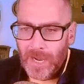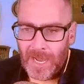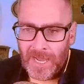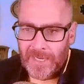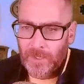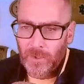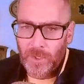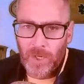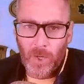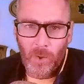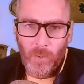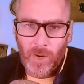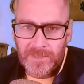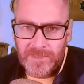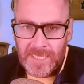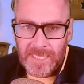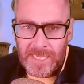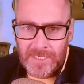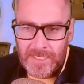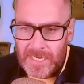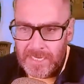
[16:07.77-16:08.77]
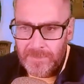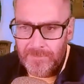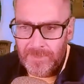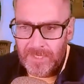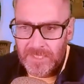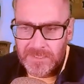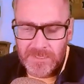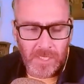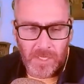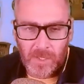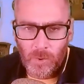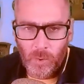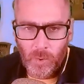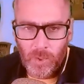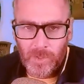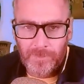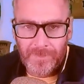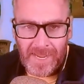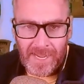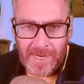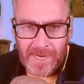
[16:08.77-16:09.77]
I don't know what that name is. The
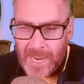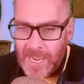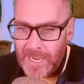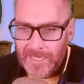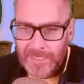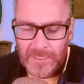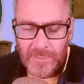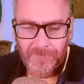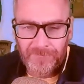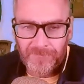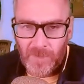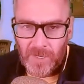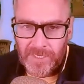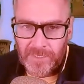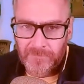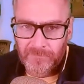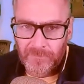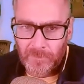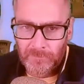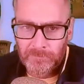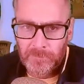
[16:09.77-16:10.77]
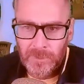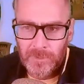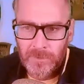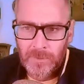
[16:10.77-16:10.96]
quarterback, I ain't afraid of him.